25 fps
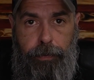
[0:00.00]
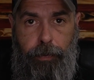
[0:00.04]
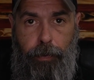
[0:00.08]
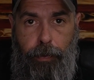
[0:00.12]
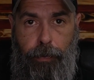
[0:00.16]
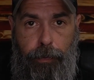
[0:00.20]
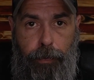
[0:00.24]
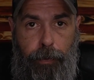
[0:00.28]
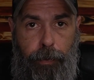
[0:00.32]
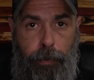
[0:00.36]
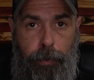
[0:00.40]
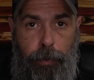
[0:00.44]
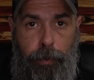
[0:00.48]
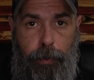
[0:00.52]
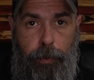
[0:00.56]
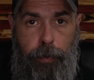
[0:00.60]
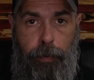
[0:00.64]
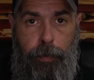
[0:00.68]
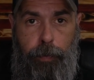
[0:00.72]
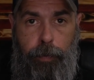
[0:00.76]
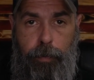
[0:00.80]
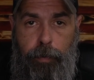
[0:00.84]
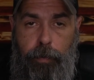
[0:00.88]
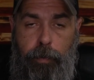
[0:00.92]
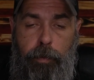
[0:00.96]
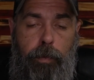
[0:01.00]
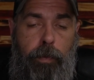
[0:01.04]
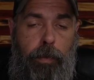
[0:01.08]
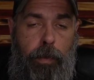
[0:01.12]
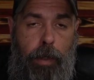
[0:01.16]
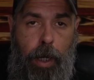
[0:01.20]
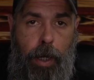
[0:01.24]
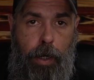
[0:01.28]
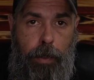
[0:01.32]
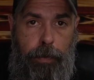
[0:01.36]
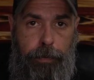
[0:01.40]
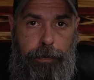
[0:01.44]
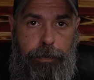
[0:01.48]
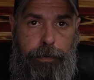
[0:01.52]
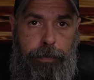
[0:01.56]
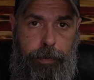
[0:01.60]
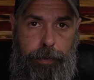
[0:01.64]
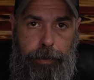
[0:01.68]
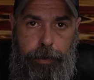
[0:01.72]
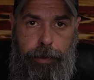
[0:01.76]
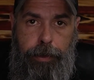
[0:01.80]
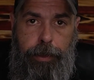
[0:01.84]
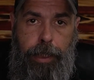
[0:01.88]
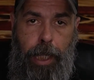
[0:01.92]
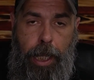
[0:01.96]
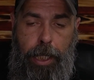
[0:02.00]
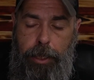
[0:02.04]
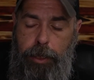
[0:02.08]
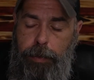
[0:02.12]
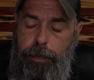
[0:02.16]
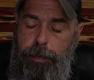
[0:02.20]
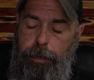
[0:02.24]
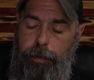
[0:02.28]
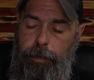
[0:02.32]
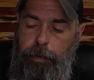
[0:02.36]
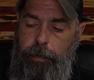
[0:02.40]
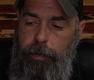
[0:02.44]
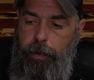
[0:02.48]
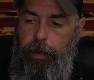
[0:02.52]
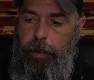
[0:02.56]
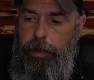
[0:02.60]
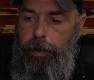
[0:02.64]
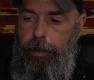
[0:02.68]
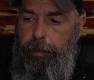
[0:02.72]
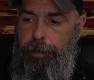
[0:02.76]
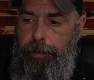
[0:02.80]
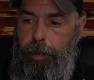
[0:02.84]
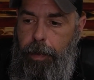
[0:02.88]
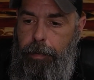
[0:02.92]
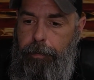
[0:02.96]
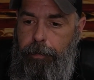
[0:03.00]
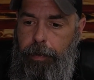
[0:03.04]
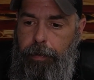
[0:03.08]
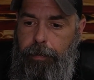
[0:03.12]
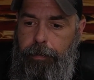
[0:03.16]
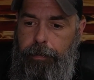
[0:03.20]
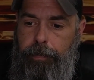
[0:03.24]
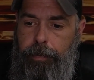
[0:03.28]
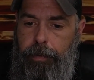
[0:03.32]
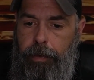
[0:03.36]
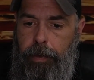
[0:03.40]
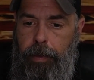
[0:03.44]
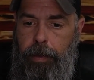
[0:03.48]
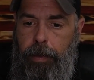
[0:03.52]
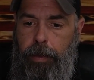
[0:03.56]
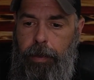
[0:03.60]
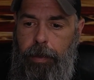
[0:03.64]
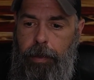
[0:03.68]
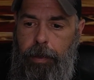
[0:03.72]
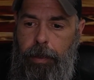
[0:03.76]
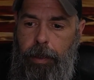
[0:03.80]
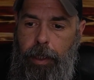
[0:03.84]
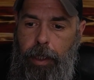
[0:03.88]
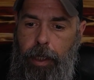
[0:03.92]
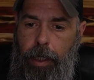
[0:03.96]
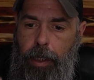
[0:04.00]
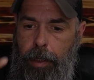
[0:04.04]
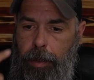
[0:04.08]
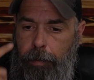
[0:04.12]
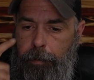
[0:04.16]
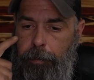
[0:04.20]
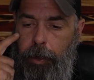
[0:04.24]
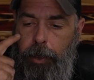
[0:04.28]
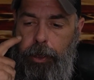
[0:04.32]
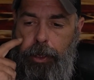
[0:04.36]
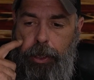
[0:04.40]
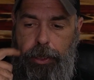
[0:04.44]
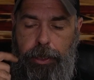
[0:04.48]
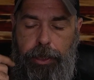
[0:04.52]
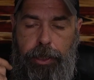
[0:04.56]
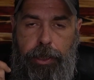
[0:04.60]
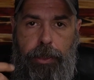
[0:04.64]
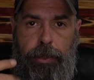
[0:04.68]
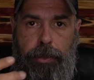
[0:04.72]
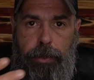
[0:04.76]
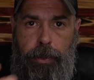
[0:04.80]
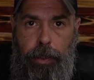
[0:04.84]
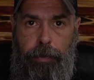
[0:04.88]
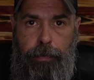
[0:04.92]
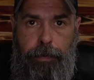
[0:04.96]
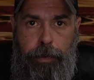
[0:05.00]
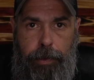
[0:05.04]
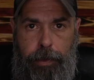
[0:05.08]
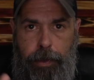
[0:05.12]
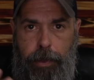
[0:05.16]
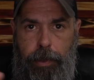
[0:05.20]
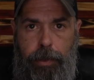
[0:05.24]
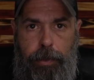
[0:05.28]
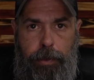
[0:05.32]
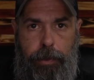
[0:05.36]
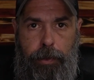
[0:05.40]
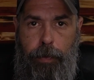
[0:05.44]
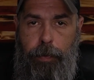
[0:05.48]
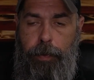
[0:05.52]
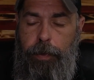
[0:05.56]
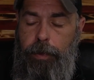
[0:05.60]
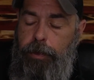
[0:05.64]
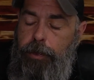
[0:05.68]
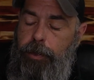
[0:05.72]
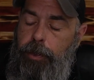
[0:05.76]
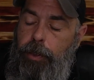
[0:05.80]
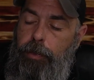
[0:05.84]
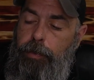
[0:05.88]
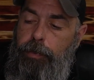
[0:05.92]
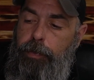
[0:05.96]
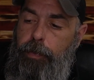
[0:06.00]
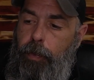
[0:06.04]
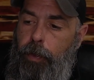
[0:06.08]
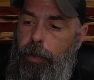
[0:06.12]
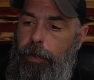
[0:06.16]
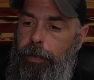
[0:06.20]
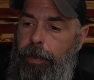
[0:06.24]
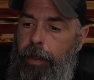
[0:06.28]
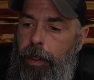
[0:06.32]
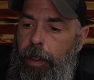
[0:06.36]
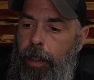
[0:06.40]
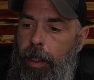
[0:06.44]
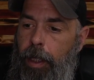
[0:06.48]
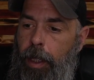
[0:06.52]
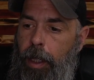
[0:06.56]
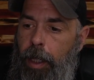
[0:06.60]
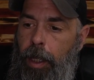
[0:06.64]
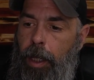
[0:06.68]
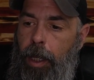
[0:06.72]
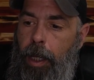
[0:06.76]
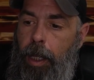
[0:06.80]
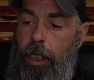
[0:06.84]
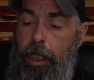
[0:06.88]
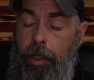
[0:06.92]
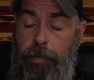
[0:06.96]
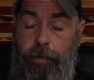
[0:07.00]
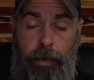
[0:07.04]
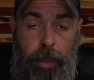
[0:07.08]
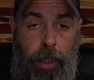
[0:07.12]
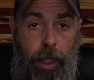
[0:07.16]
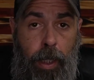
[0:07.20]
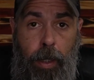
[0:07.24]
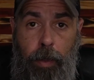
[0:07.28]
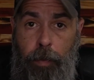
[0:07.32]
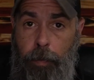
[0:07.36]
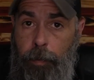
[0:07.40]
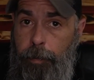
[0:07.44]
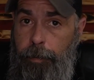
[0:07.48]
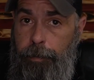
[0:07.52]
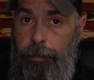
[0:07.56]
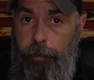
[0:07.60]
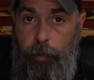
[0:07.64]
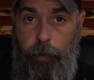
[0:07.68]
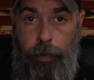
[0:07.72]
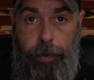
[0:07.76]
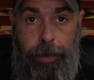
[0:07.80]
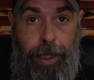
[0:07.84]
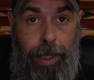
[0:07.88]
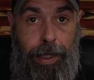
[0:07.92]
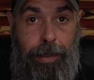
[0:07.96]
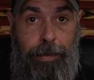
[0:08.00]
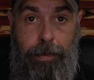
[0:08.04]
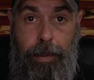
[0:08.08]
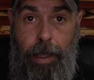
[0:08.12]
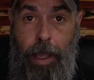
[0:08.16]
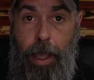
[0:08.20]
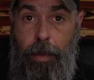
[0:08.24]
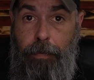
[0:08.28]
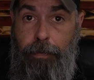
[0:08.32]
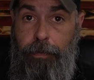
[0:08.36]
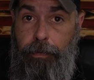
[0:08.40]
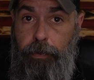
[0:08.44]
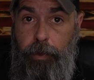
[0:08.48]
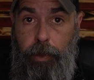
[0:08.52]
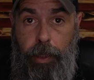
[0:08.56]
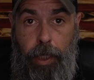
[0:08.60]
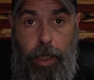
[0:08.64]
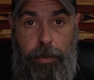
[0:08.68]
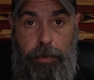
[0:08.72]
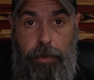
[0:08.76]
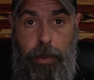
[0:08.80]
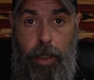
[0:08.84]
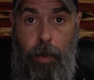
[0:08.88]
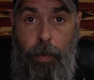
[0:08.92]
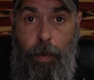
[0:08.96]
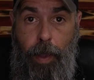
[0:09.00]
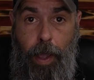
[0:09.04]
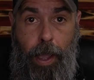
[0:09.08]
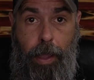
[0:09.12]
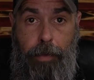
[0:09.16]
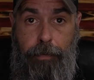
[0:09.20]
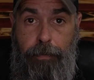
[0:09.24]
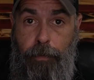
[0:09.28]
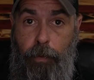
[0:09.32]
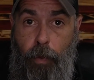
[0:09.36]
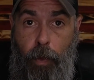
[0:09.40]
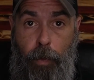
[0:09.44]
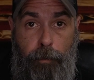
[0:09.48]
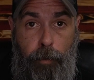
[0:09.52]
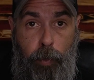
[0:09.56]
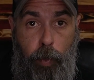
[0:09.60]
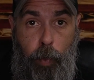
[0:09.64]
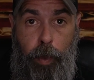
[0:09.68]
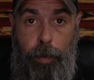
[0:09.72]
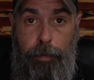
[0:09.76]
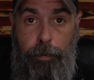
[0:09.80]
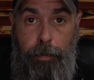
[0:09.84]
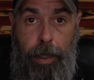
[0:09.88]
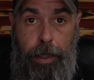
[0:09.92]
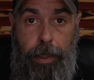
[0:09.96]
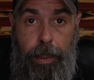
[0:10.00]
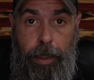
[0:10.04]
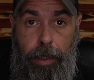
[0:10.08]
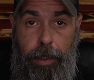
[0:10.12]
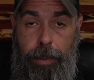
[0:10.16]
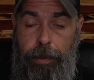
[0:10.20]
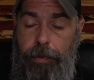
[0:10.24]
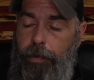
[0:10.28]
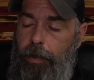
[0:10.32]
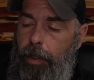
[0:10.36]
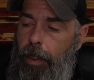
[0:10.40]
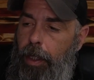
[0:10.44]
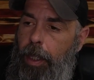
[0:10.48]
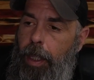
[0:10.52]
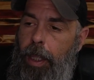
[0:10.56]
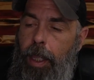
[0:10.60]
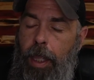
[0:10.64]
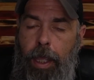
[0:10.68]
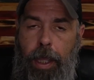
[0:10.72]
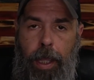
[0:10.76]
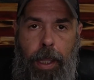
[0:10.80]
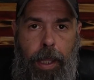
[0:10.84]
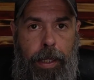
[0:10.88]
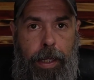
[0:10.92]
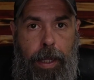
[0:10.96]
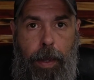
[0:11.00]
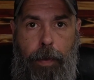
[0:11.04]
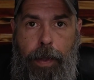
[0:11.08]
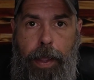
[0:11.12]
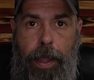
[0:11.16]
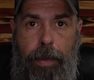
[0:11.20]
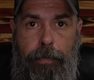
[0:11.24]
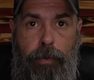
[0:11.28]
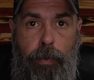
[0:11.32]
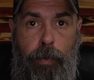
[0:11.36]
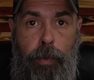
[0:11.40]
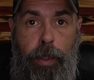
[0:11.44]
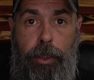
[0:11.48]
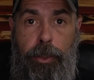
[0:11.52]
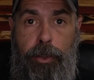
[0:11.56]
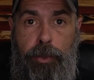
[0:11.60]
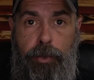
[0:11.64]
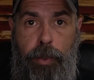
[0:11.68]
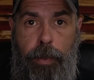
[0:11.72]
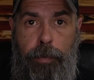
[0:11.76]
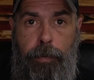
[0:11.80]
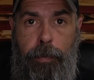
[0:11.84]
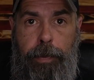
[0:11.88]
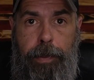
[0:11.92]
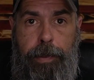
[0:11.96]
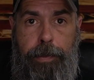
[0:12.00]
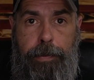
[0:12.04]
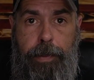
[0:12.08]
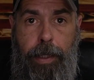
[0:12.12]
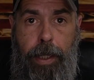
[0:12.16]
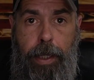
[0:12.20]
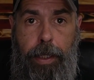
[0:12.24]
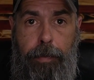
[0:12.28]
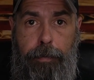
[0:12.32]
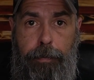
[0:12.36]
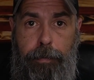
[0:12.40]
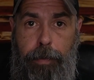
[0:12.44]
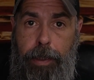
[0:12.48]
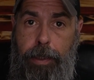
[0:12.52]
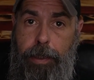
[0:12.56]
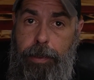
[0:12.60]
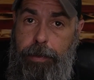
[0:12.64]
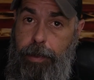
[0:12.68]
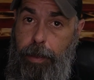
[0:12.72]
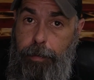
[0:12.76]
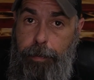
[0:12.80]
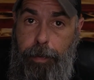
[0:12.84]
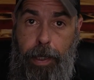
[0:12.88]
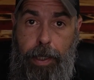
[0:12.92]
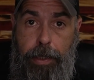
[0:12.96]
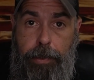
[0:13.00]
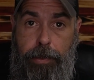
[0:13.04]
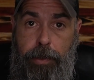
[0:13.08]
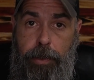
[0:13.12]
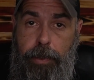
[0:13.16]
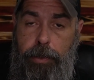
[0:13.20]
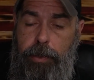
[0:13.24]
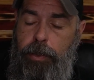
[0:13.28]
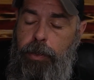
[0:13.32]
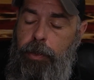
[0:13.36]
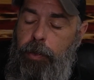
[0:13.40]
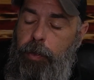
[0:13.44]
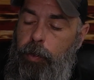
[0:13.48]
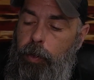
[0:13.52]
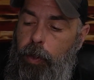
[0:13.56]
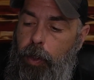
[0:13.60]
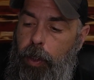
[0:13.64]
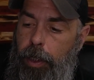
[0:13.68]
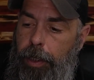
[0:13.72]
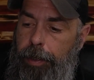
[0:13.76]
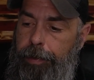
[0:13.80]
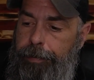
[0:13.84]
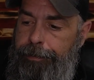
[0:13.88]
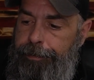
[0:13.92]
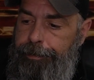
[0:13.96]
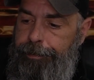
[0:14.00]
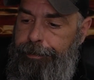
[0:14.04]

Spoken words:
through our DESP, the Department of Emergency Services, so on and so forth. Even though with the ATF, you guys know, I formed one of my guns, and now I have to register them with the state because they passed this new law.